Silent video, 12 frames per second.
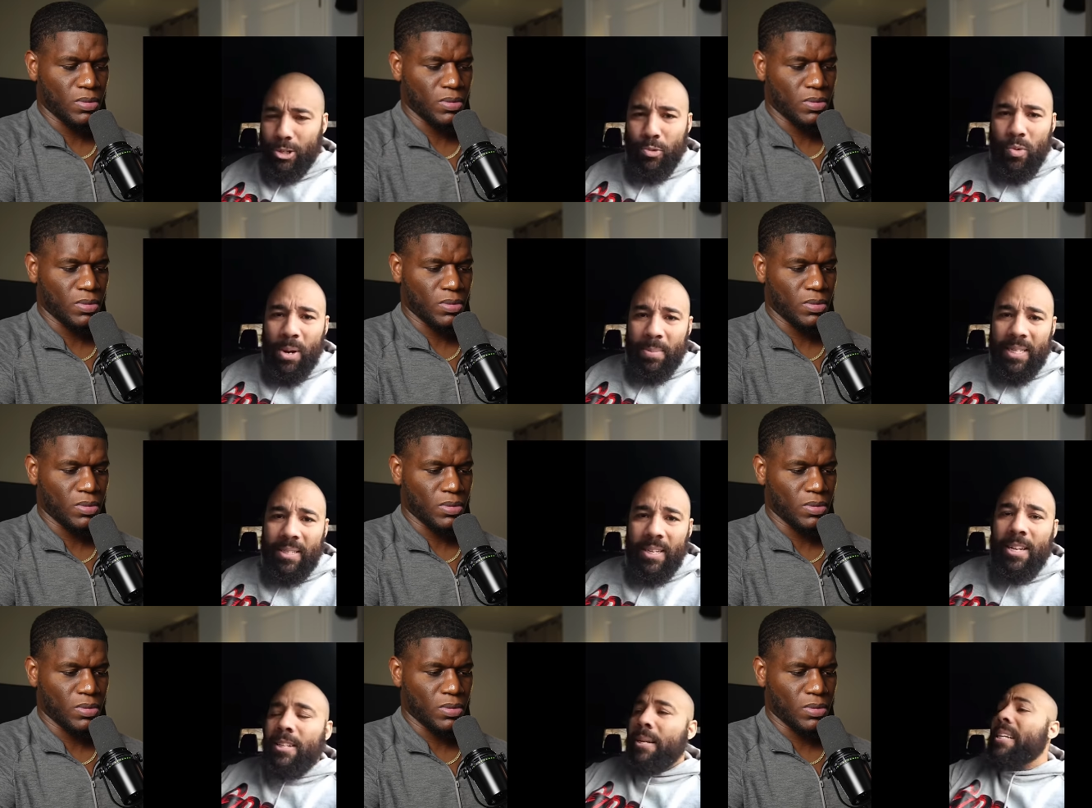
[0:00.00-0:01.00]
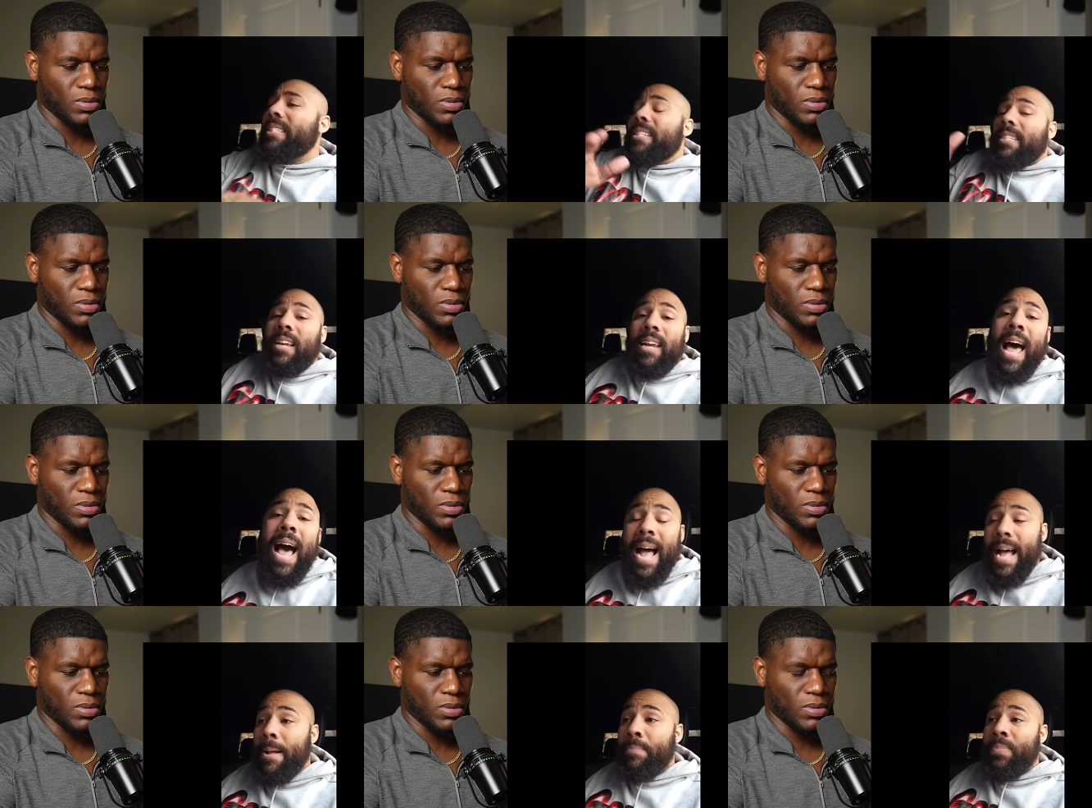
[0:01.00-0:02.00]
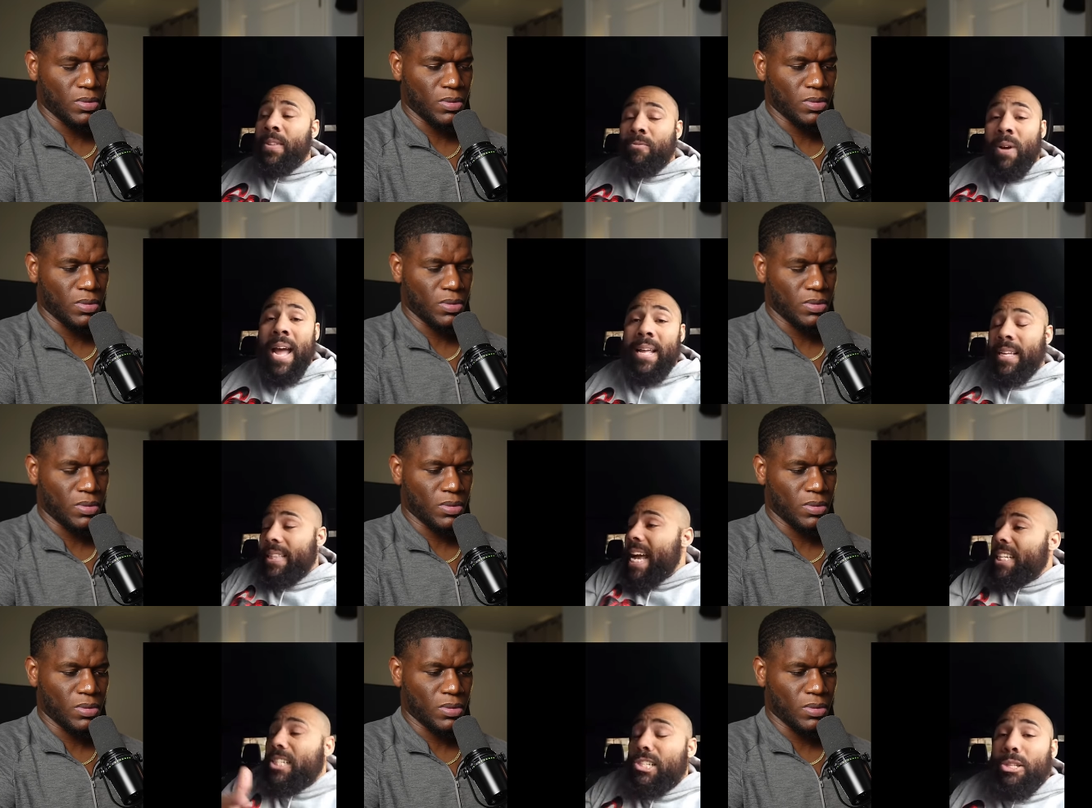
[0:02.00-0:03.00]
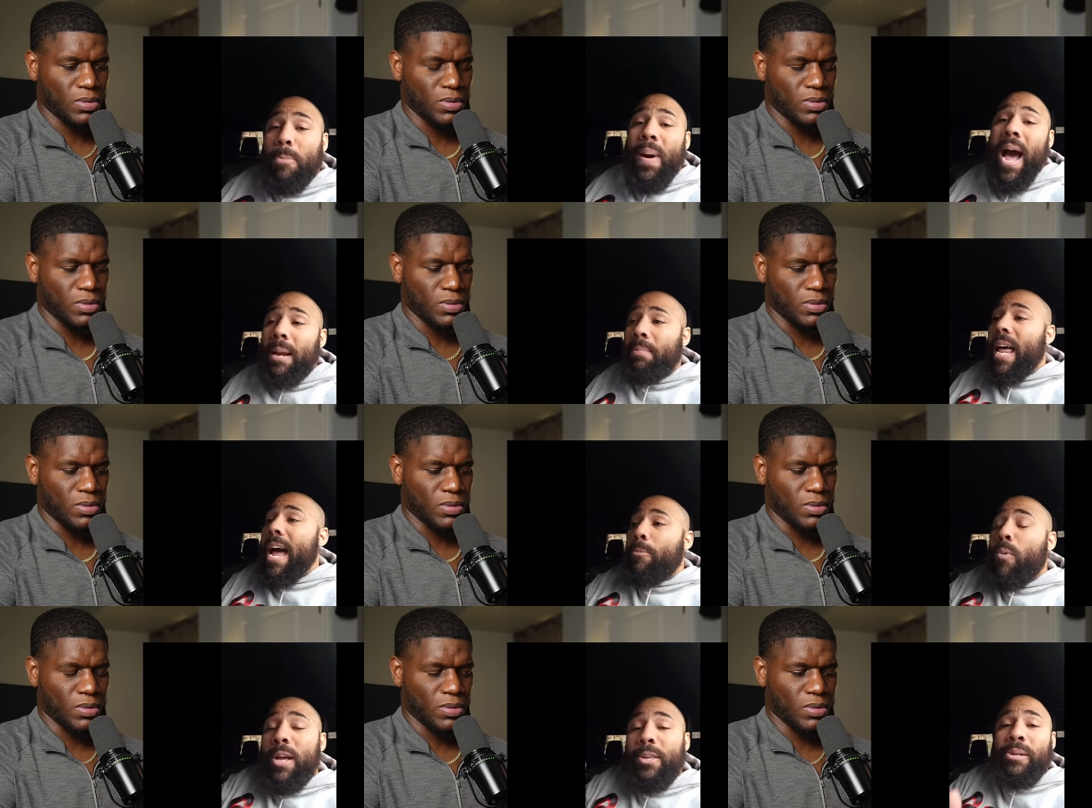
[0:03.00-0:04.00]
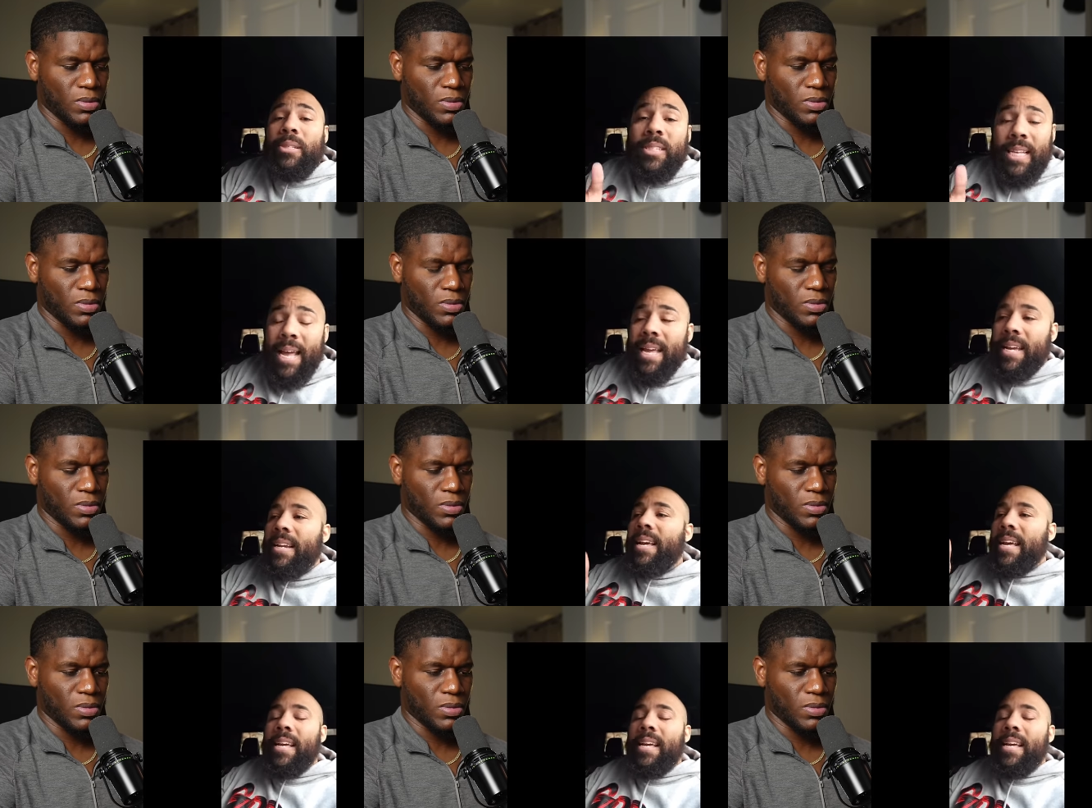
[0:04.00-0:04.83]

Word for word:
Speaker 1: you, woman, because it's a lie, right? That's just the bottom line. What you're saying